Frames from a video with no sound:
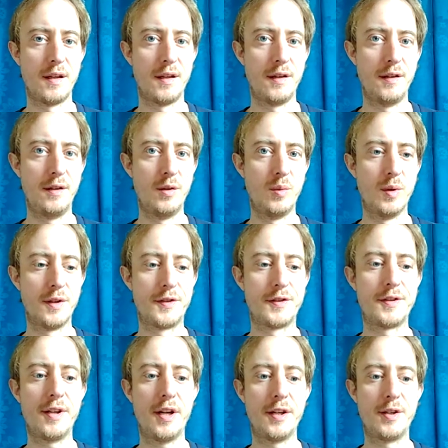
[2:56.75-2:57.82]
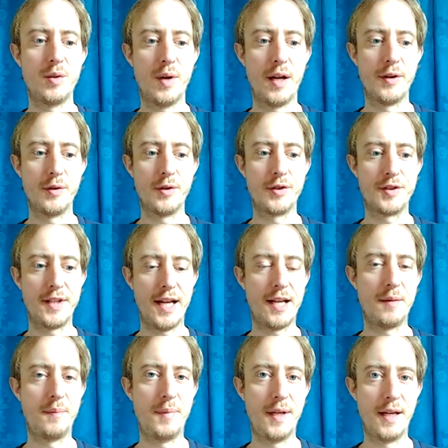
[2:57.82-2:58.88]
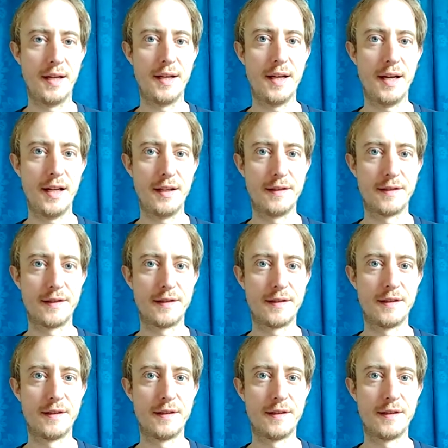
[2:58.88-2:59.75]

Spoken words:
you will start to understand being nice